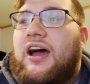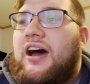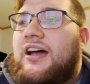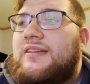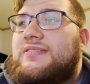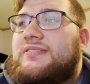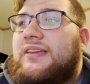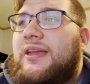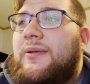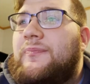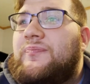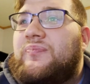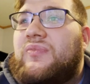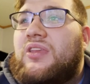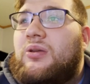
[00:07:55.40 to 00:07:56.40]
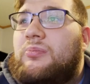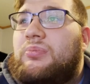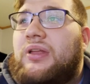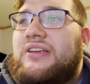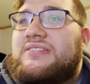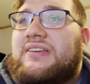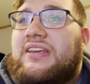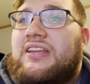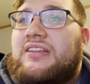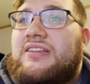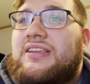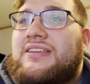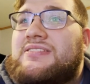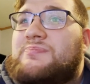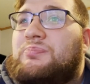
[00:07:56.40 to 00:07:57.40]
Honestly, Blaziken
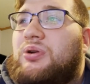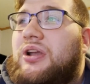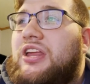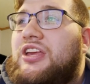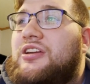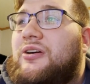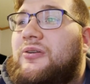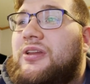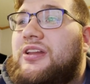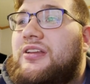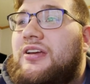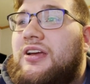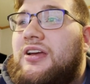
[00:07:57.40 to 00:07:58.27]
is pretty goated.